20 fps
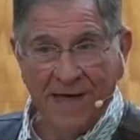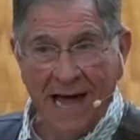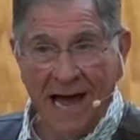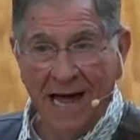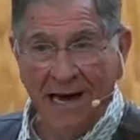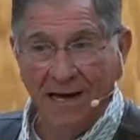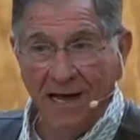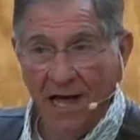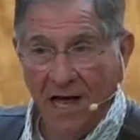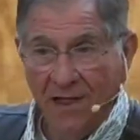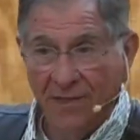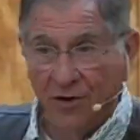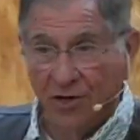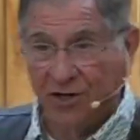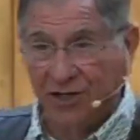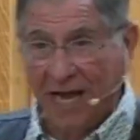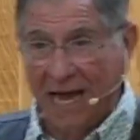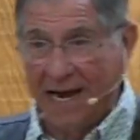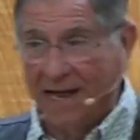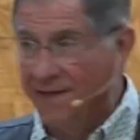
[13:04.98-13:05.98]
that? They're
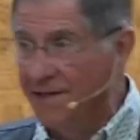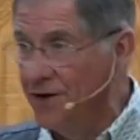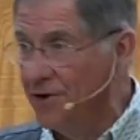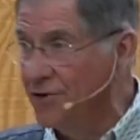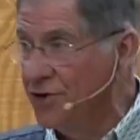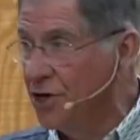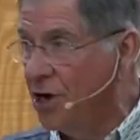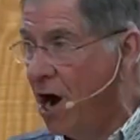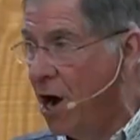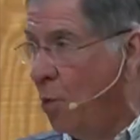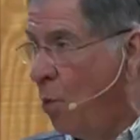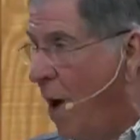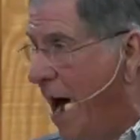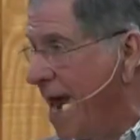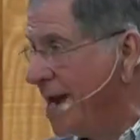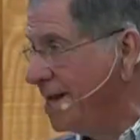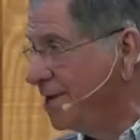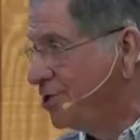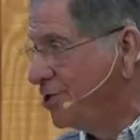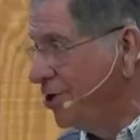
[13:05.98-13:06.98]
standing there in the garden. Why
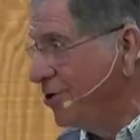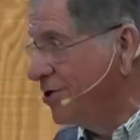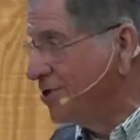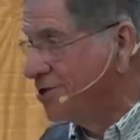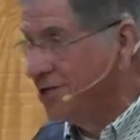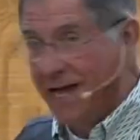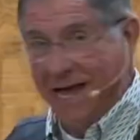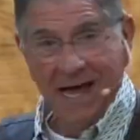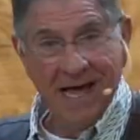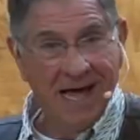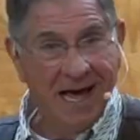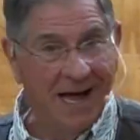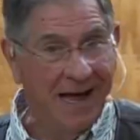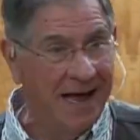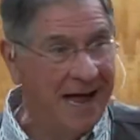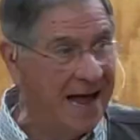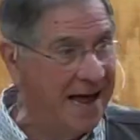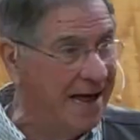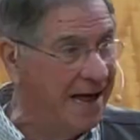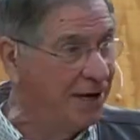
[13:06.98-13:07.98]
did Judas
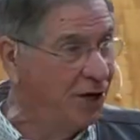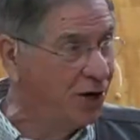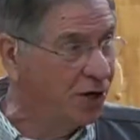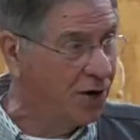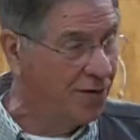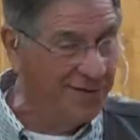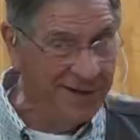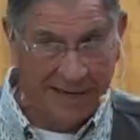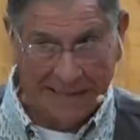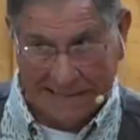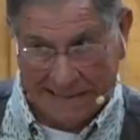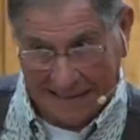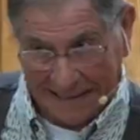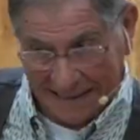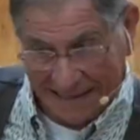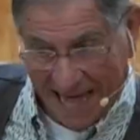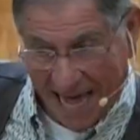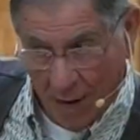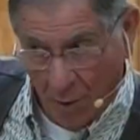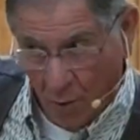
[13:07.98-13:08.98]
uh, look over there? It's
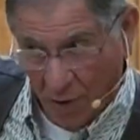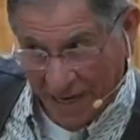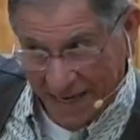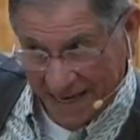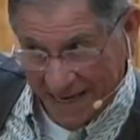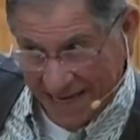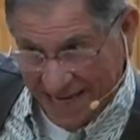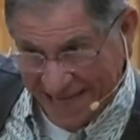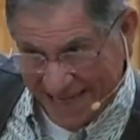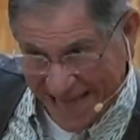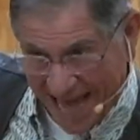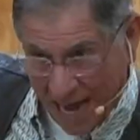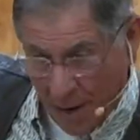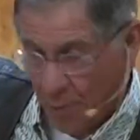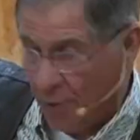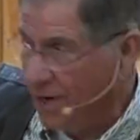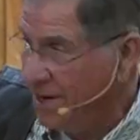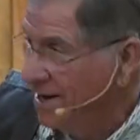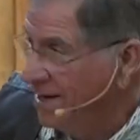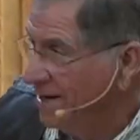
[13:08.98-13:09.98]
that one. It's that
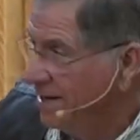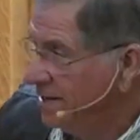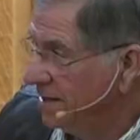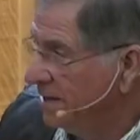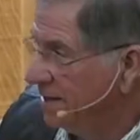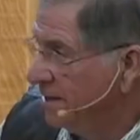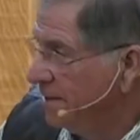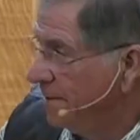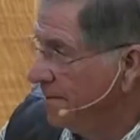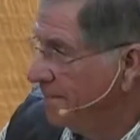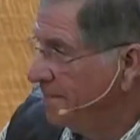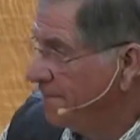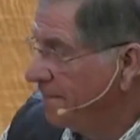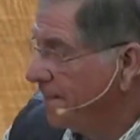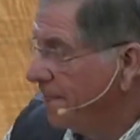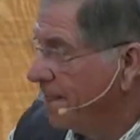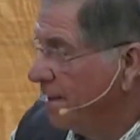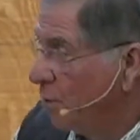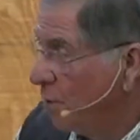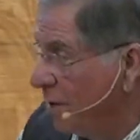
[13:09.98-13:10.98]
one.
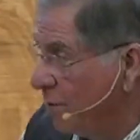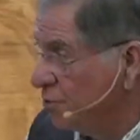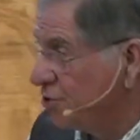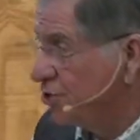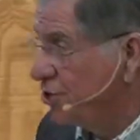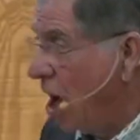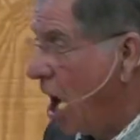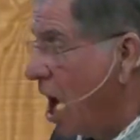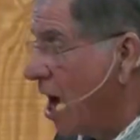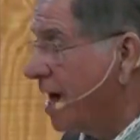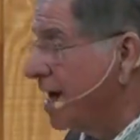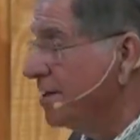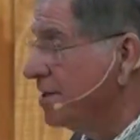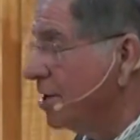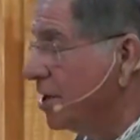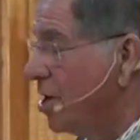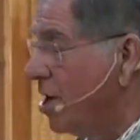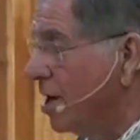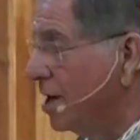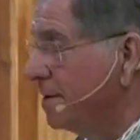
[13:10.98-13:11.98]
Well, it was dark in the
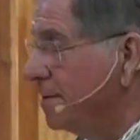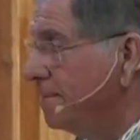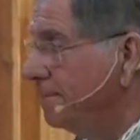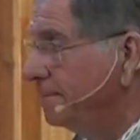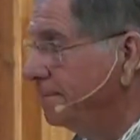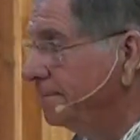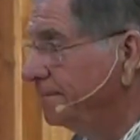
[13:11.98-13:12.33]
garden.